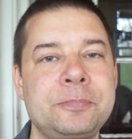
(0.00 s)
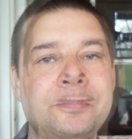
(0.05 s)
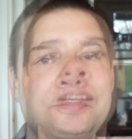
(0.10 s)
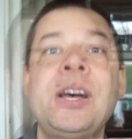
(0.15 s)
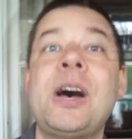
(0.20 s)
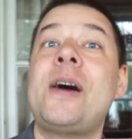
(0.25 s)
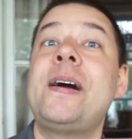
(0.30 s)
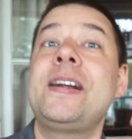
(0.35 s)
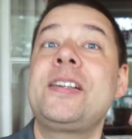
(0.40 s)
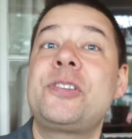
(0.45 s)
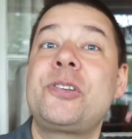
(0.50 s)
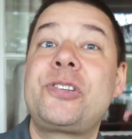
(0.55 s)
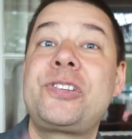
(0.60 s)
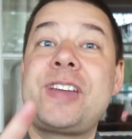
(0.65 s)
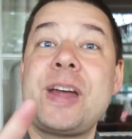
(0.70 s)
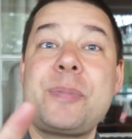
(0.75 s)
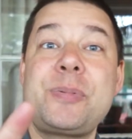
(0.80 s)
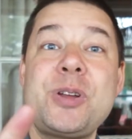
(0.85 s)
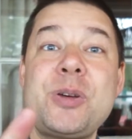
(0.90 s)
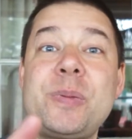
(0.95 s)
All right, so
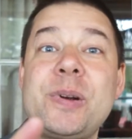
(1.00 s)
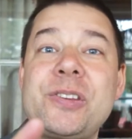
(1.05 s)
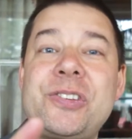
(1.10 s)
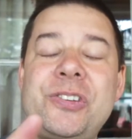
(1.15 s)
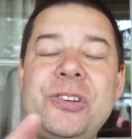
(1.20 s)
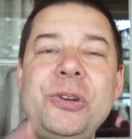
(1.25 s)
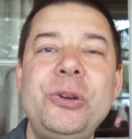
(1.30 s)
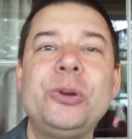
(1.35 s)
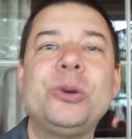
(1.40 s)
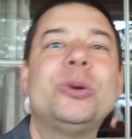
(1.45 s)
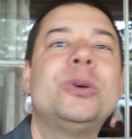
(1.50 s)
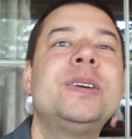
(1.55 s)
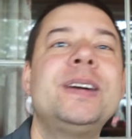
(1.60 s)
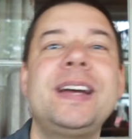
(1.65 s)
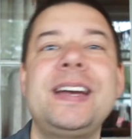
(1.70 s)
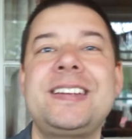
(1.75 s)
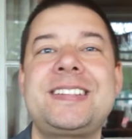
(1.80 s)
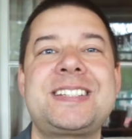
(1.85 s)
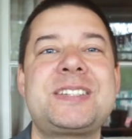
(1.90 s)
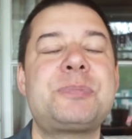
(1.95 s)
step number 2
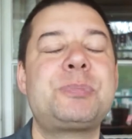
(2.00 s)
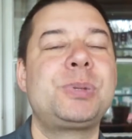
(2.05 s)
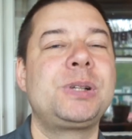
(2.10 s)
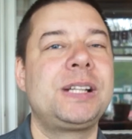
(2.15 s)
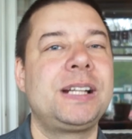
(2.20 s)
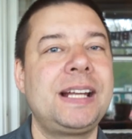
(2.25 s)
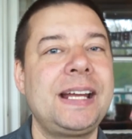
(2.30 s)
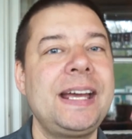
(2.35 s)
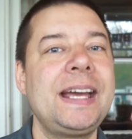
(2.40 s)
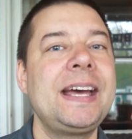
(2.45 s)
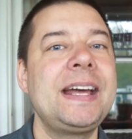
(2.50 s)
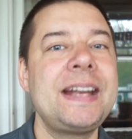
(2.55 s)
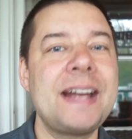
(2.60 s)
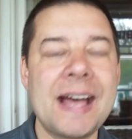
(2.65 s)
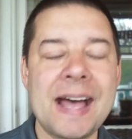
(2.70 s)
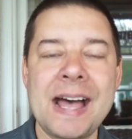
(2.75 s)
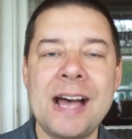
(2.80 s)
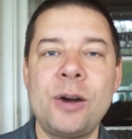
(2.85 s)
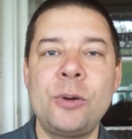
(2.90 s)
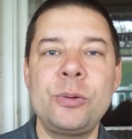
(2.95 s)
is to plan
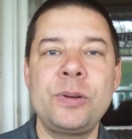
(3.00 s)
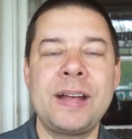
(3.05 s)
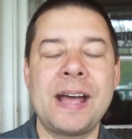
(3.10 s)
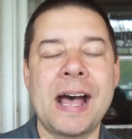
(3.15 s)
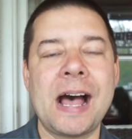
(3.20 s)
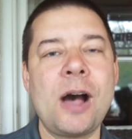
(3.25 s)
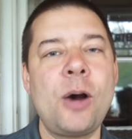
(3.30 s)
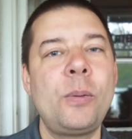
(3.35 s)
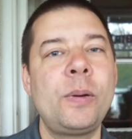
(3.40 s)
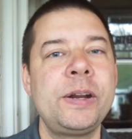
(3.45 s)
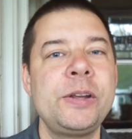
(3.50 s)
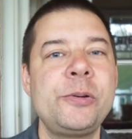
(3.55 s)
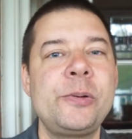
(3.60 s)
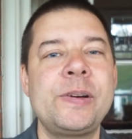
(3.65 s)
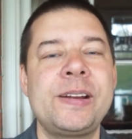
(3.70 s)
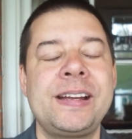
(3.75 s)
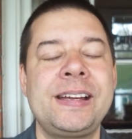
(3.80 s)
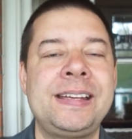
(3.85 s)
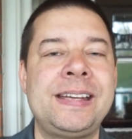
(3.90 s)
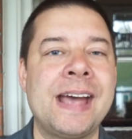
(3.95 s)
out how are you
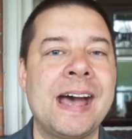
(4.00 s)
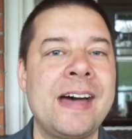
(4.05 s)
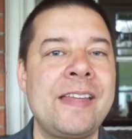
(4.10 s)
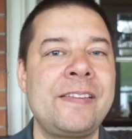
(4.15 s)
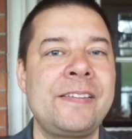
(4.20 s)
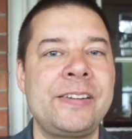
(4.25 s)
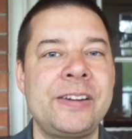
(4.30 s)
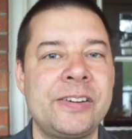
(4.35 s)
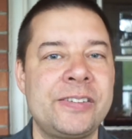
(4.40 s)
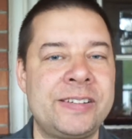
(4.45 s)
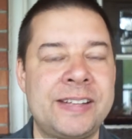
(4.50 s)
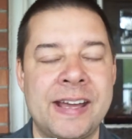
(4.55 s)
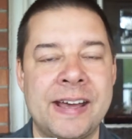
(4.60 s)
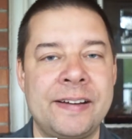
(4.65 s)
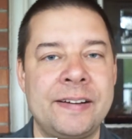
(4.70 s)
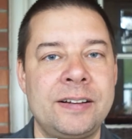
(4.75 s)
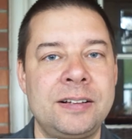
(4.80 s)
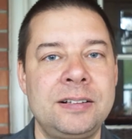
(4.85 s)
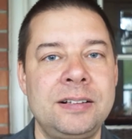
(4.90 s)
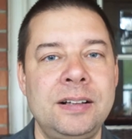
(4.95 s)
going to gather your
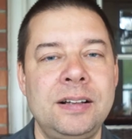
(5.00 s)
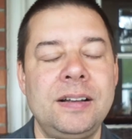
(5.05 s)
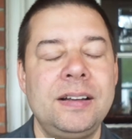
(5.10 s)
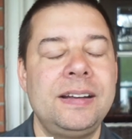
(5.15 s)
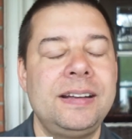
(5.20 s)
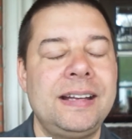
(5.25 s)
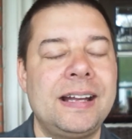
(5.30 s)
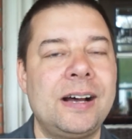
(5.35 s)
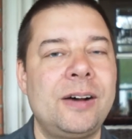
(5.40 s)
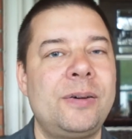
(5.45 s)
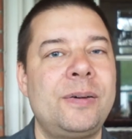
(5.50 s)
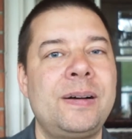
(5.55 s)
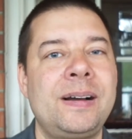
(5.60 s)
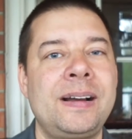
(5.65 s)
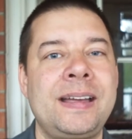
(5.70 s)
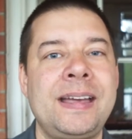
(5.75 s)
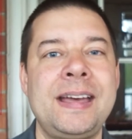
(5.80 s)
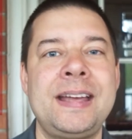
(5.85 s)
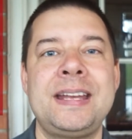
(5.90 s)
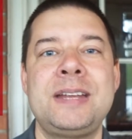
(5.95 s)
data. Now,
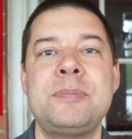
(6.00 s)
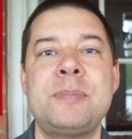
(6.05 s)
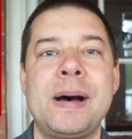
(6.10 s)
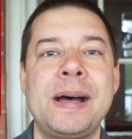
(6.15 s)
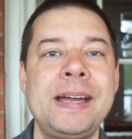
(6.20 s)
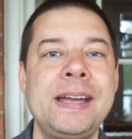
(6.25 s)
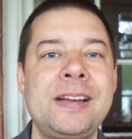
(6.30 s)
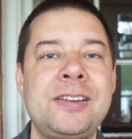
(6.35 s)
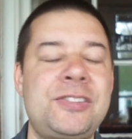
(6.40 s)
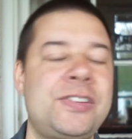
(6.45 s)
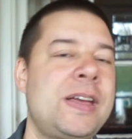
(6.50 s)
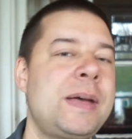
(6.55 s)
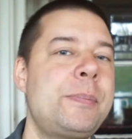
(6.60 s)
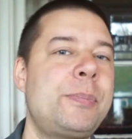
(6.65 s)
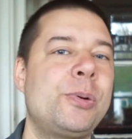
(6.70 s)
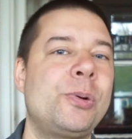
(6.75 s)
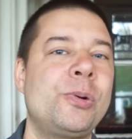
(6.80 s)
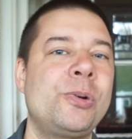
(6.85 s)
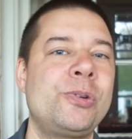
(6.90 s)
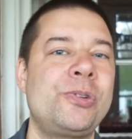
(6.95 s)
again, in my
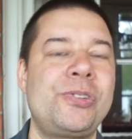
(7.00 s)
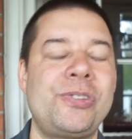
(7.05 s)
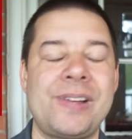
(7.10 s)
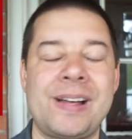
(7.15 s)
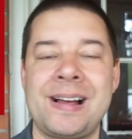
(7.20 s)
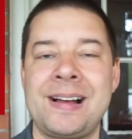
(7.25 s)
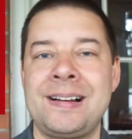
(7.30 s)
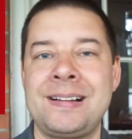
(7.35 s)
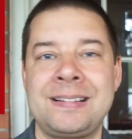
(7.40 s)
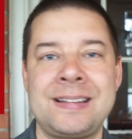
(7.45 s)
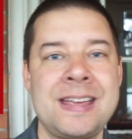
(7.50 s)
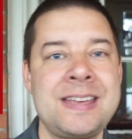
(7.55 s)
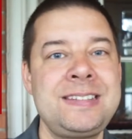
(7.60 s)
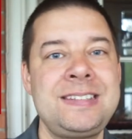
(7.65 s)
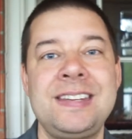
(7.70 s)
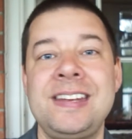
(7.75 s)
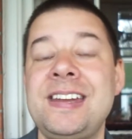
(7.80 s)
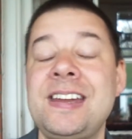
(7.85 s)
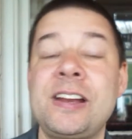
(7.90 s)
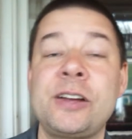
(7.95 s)
examples,
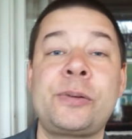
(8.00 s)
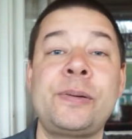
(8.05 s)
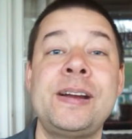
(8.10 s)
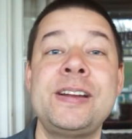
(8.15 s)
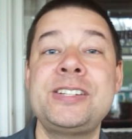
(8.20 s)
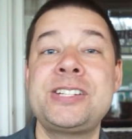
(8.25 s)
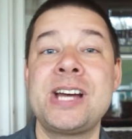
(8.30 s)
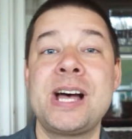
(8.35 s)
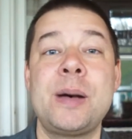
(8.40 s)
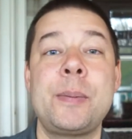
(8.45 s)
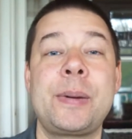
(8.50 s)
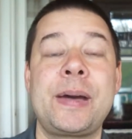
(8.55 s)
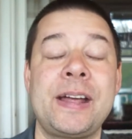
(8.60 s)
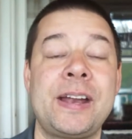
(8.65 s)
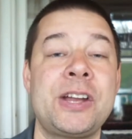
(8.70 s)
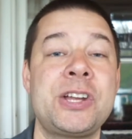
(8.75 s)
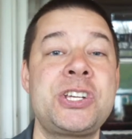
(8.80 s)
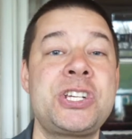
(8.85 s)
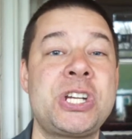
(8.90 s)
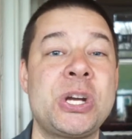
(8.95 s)
Lacey did a great job kind
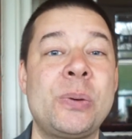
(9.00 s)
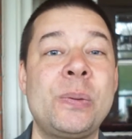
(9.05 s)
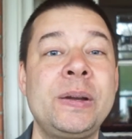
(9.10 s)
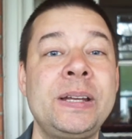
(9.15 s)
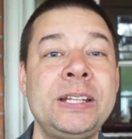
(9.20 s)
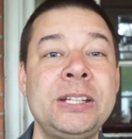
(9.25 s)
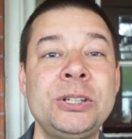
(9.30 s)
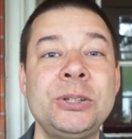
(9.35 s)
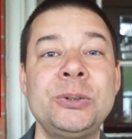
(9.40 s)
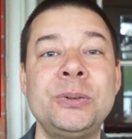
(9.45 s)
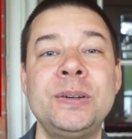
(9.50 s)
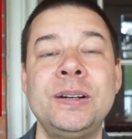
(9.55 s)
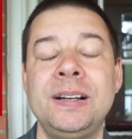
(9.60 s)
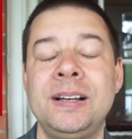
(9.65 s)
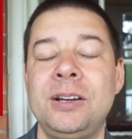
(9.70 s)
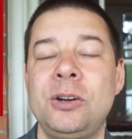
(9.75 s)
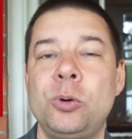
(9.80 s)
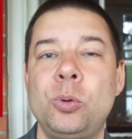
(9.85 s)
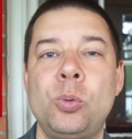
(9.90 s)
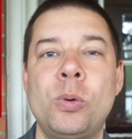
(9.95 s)
of showing you
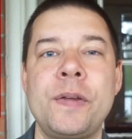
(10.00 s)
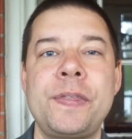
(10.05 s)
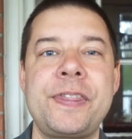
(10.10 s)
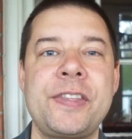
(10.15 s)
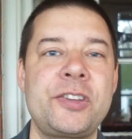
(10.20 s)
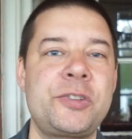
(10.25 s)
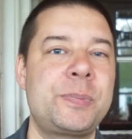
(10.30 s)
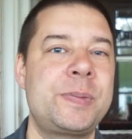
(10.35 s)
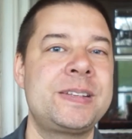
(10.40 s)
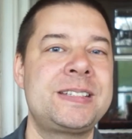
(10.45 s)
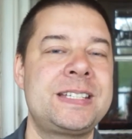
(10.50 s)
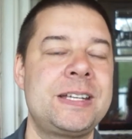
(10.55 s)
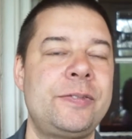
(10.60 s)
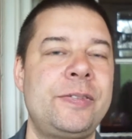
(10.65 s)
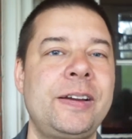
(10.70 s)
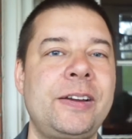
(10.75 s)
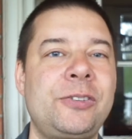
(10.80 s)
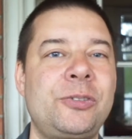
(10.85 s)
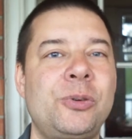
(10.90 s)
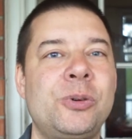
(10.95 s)
what the
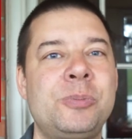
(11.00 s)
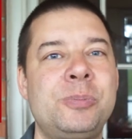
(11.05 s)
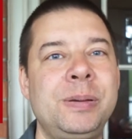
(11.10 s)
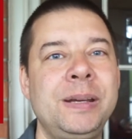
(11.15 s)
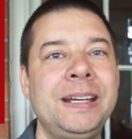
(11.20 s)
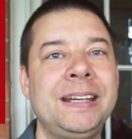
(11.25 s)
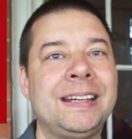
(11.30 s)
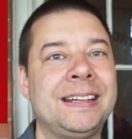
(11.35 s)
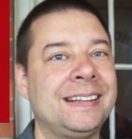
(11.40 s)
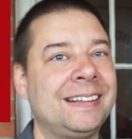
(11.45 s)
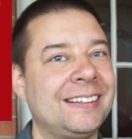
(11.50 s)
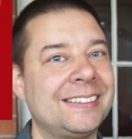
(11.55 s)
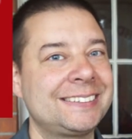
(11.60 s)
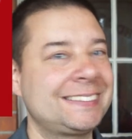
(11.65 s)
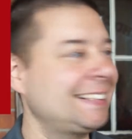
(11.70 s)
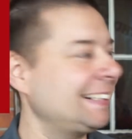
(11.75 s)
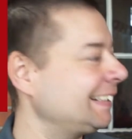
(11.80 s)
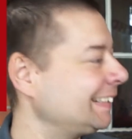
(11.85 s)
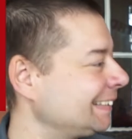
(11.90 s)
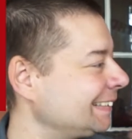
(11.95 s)
specifics would be. Here
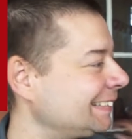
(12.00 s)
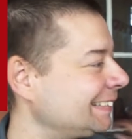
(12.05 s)
she is.